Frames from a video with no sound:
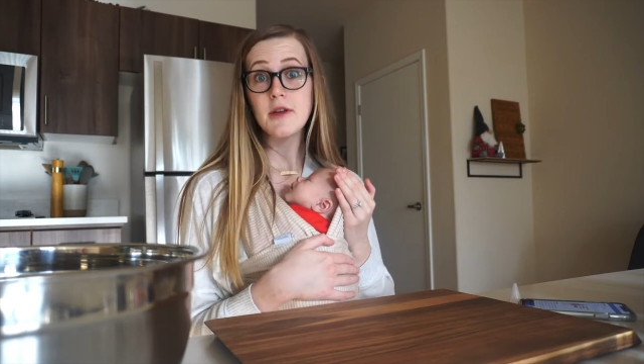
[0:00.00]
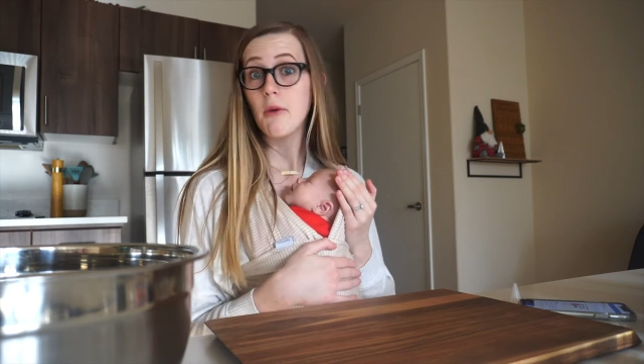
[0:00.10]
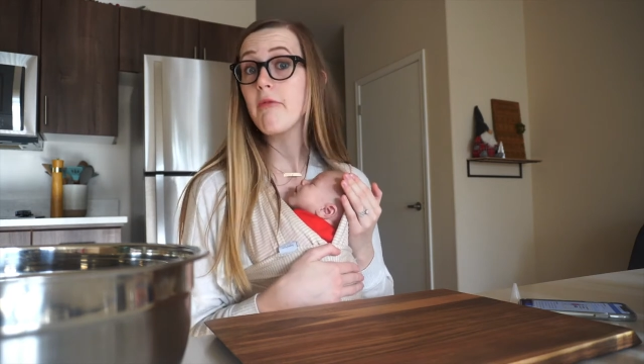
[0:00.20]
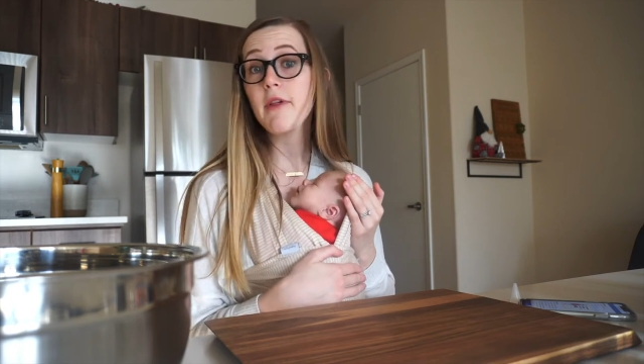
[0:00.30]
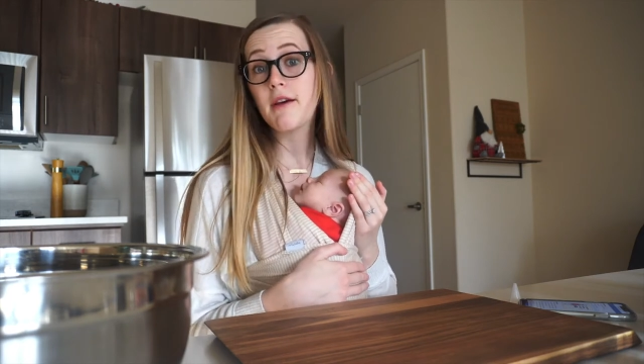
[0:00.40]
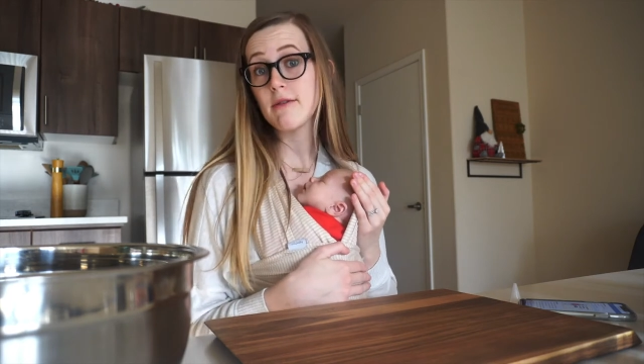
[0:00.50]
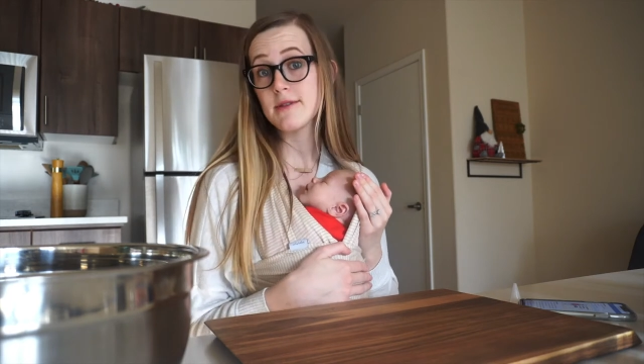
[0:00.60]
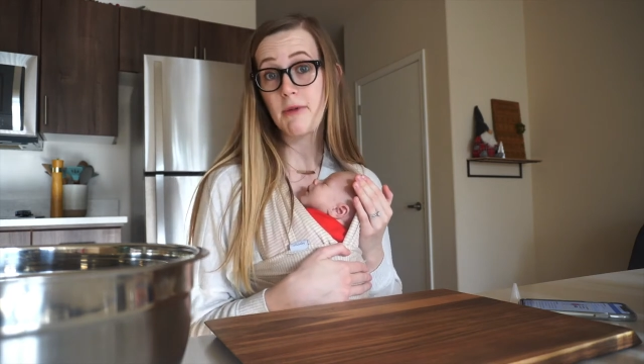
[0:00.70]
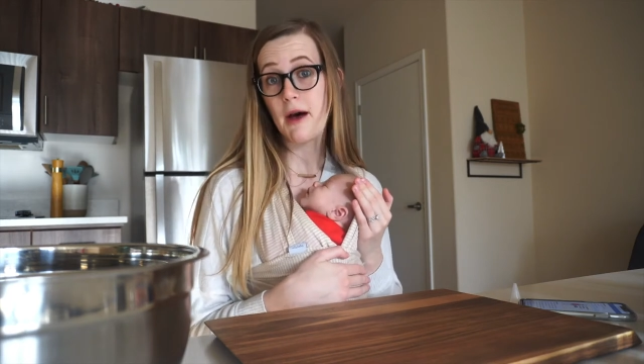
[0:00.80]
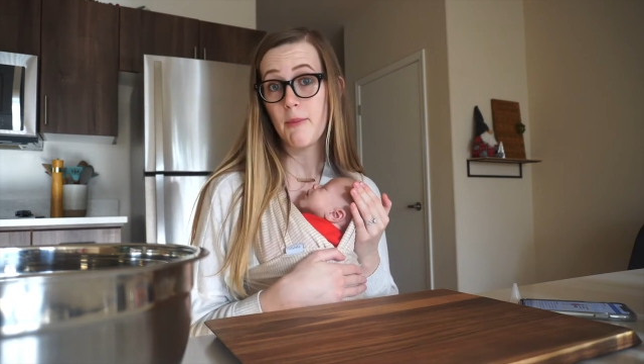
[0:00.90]
Hopefully it
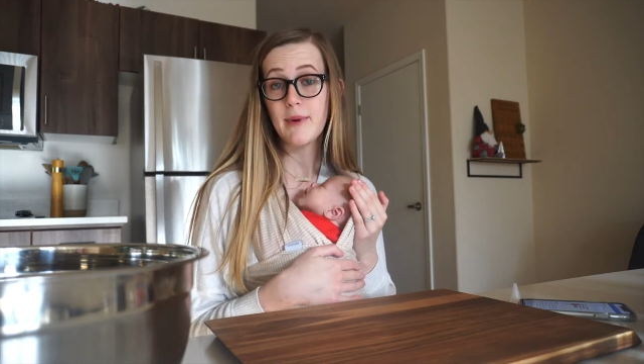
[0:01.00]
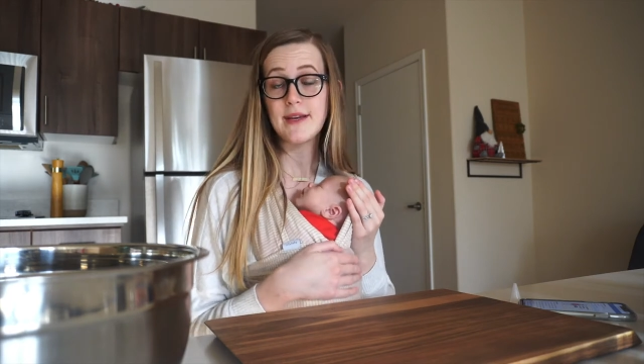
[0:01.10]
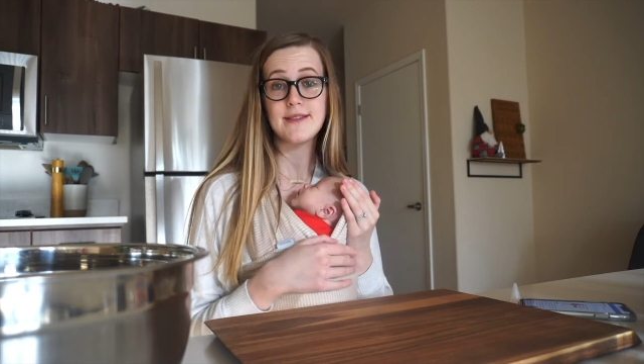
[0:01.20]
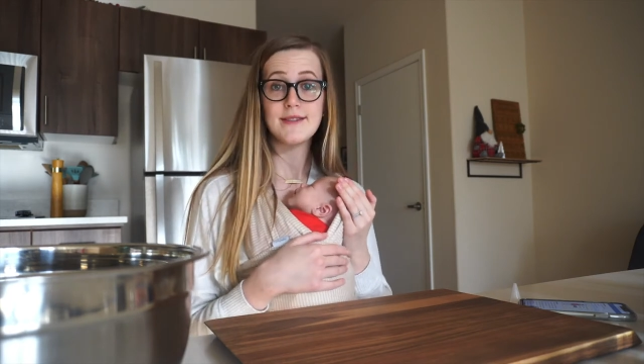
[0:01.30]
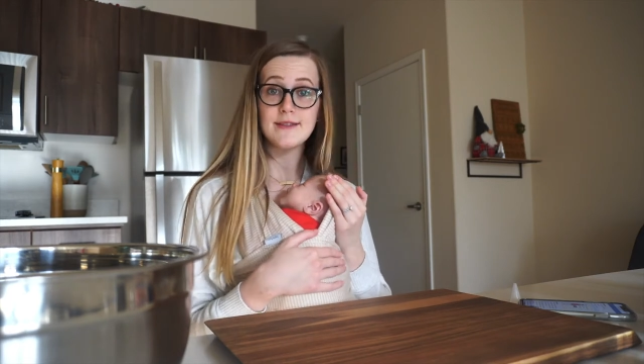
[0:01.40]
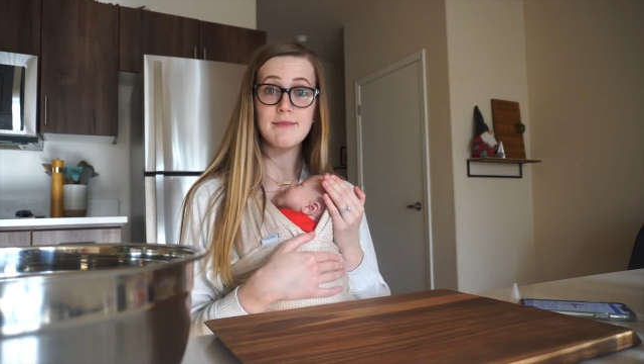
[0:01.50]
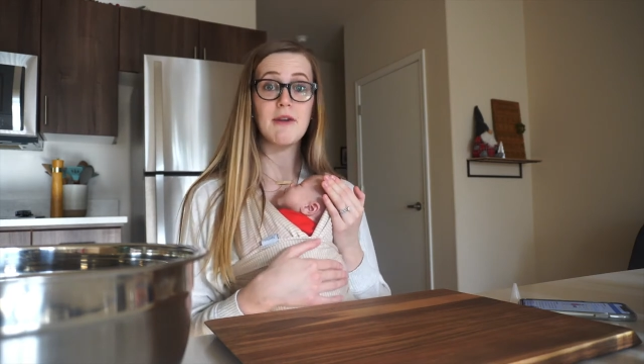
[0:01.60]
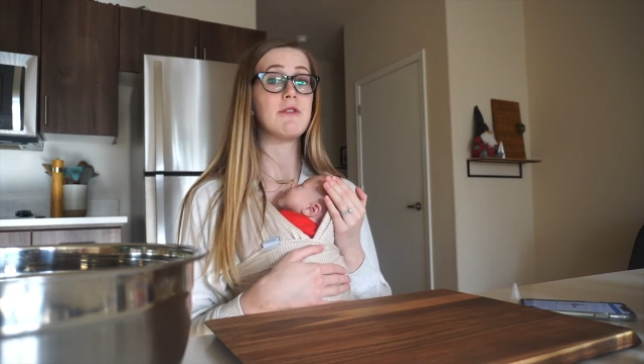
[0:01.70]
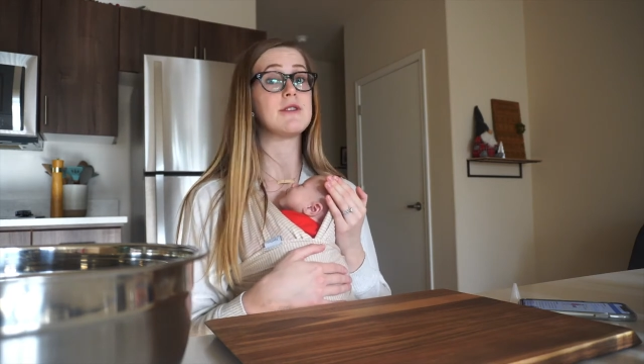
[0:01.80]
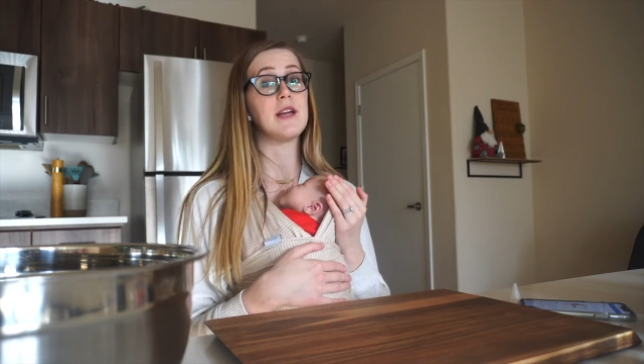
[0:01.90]
goes well because this is my
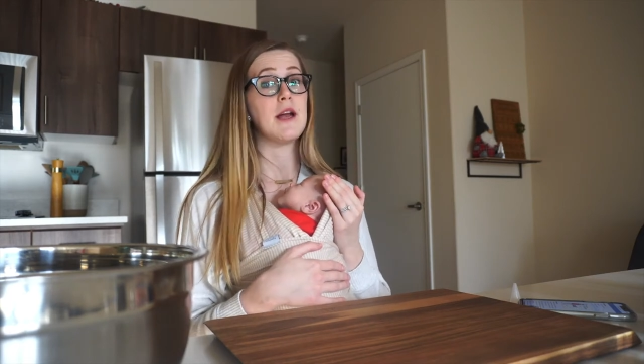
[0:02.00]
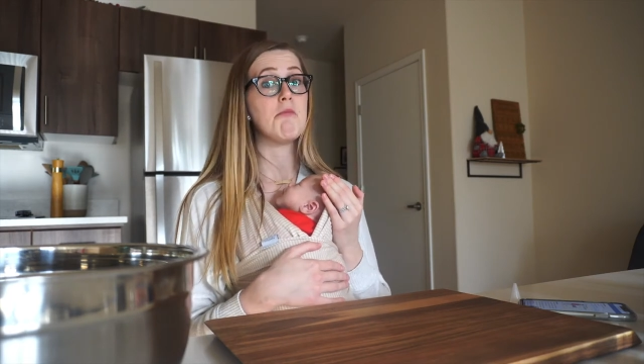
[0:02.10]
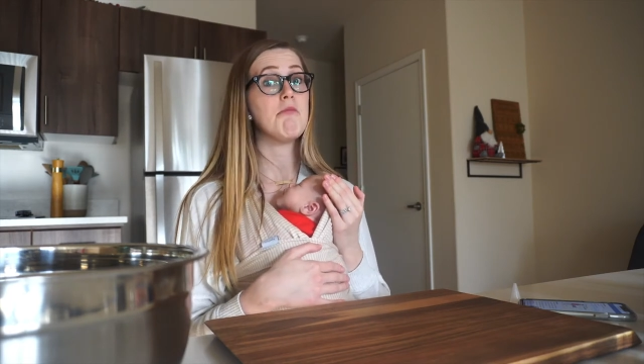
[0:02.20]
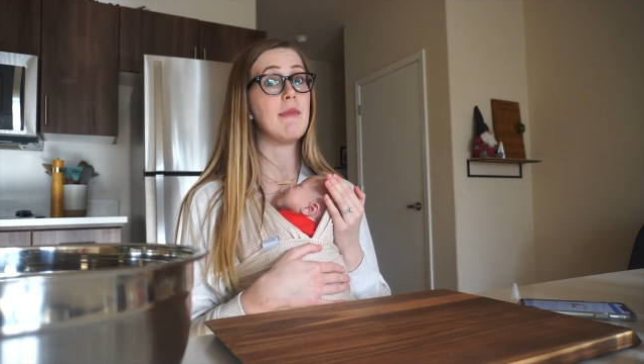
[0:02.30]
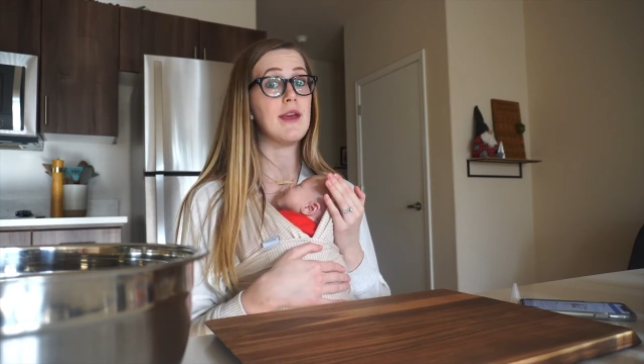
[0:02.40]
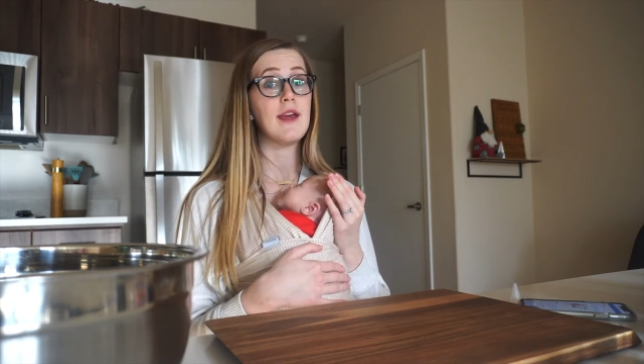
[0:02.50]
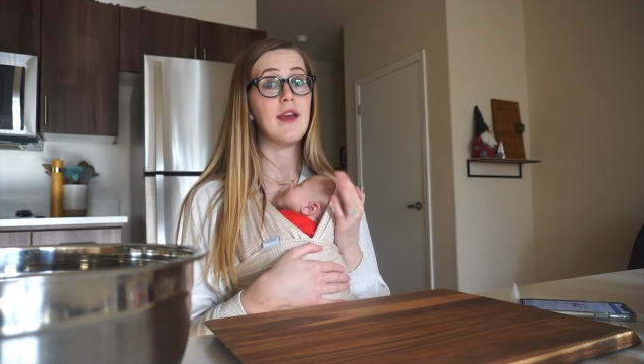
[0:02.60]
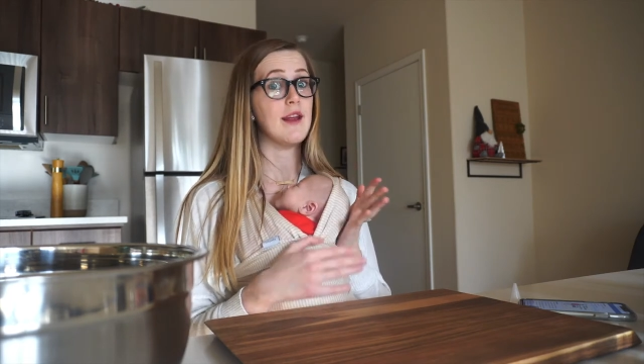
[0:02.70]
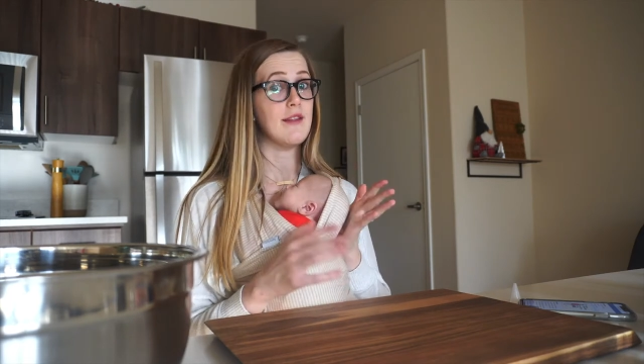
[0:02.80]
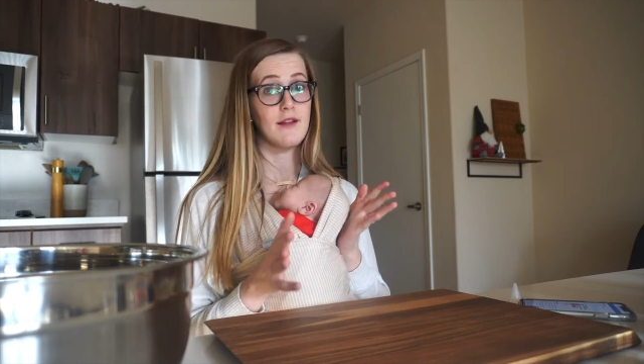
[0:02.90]
first time making
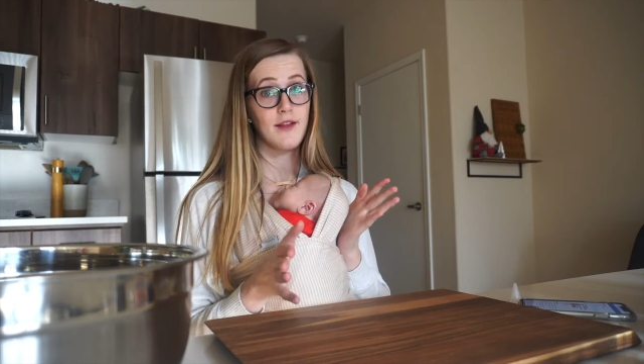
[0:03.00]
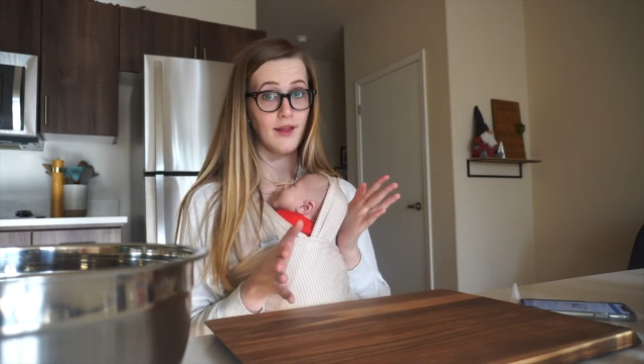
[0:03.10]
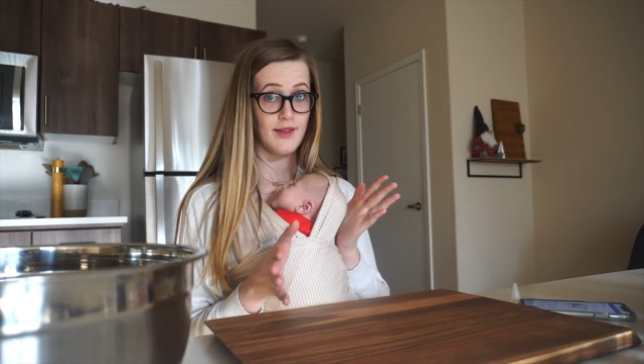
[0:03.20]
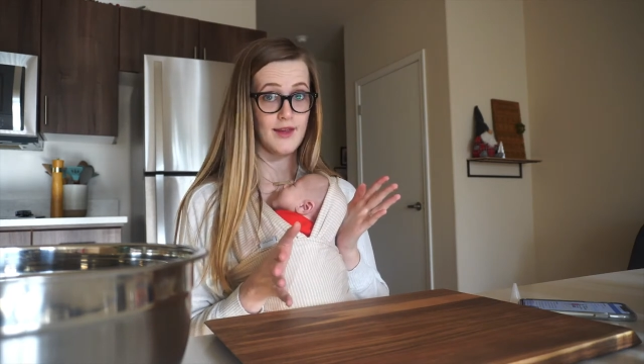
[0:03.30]
anything like